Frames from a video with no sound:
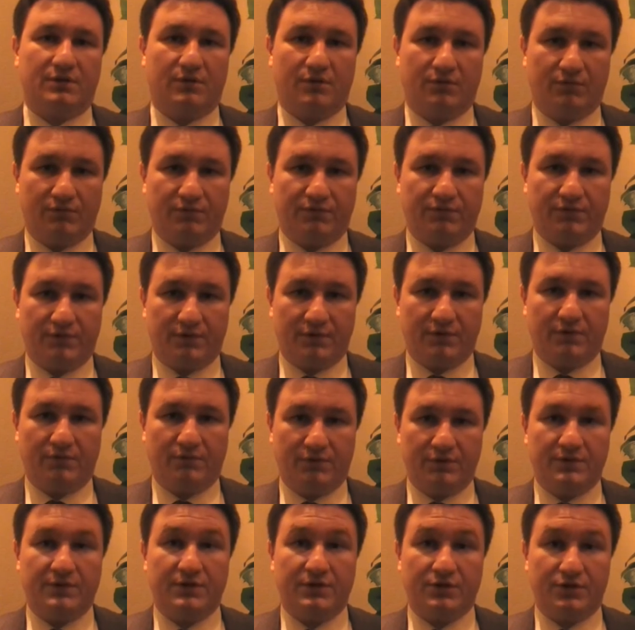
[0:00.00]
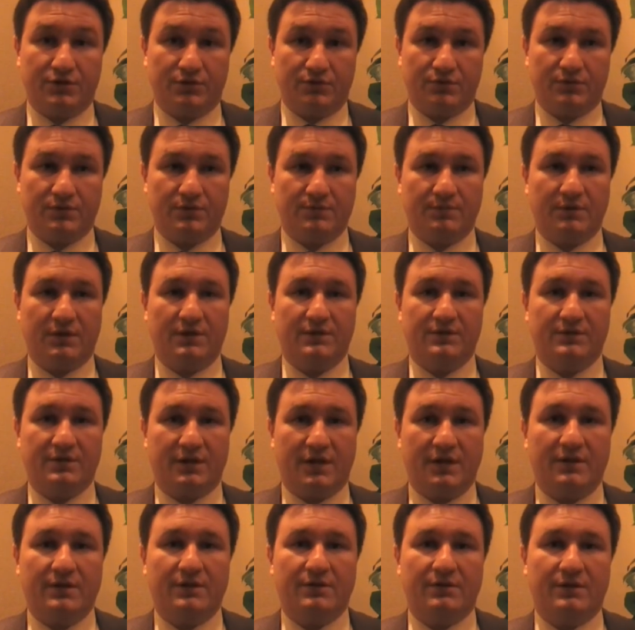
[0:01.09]
of these issues,
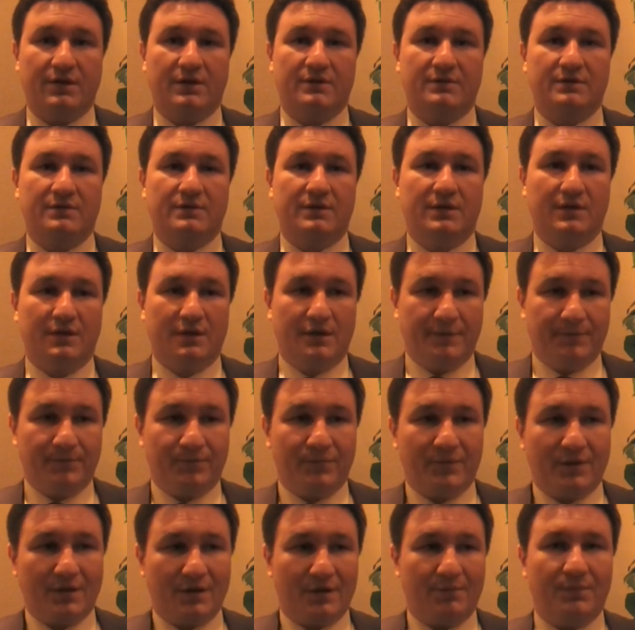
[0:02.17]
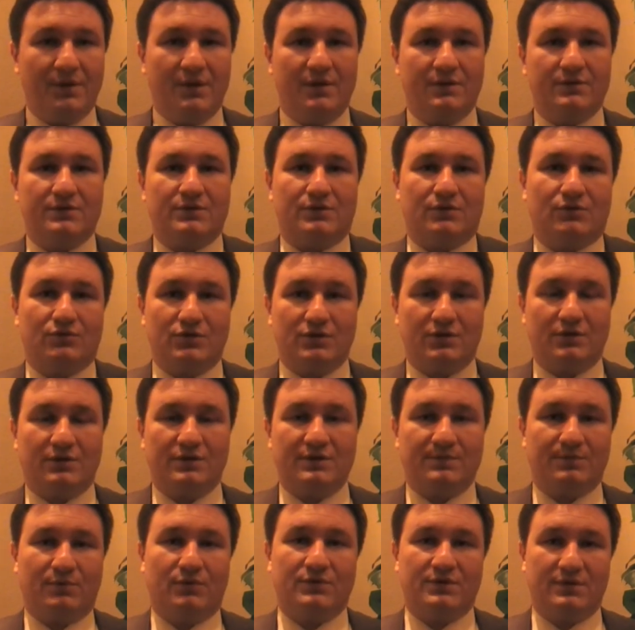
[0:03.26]
understanding that being social
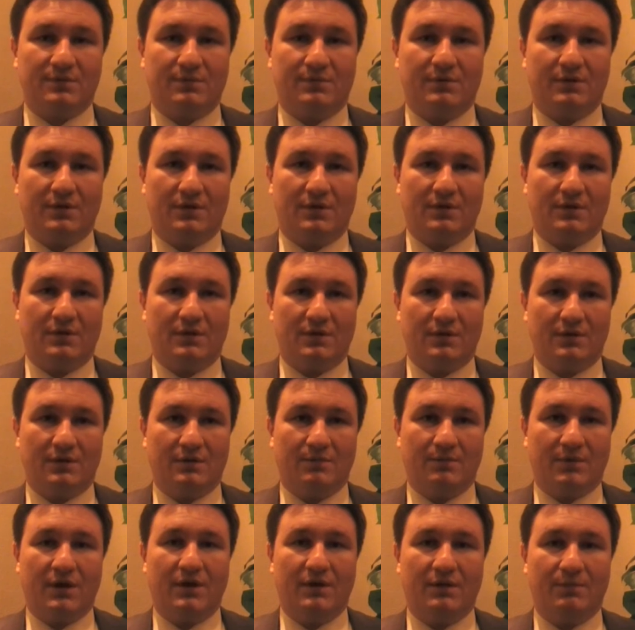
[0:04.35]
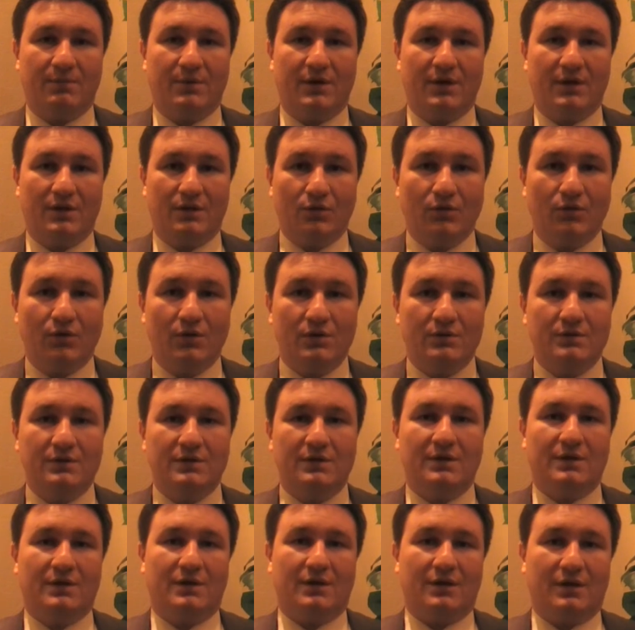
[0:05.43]
responsible by law,
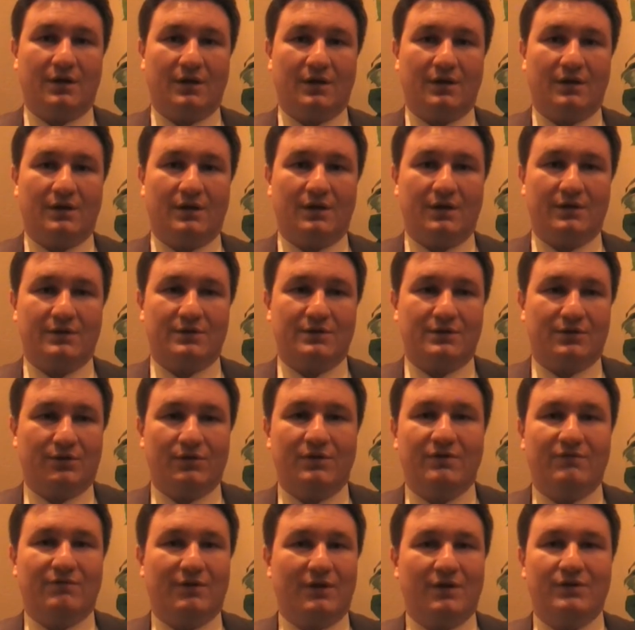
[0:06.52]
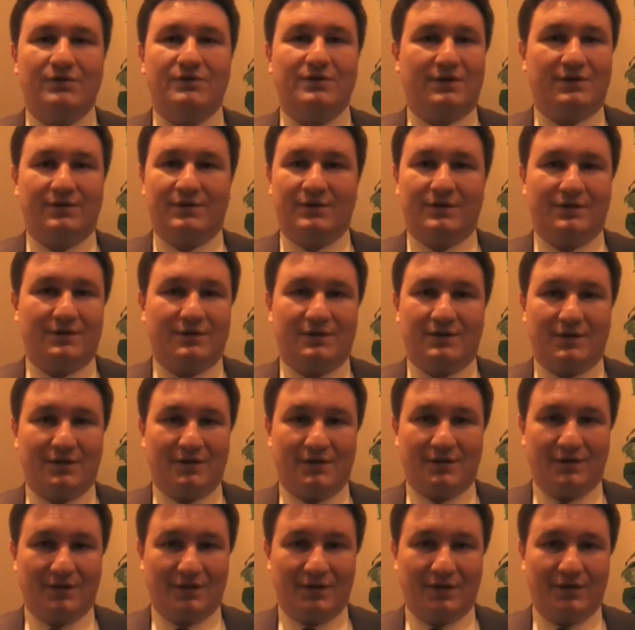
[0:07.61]
it's not the voluntary
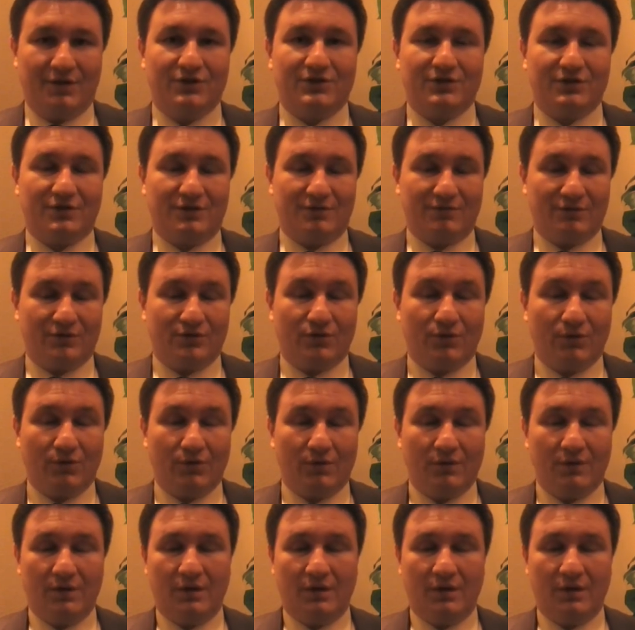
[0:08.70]
initiative at all.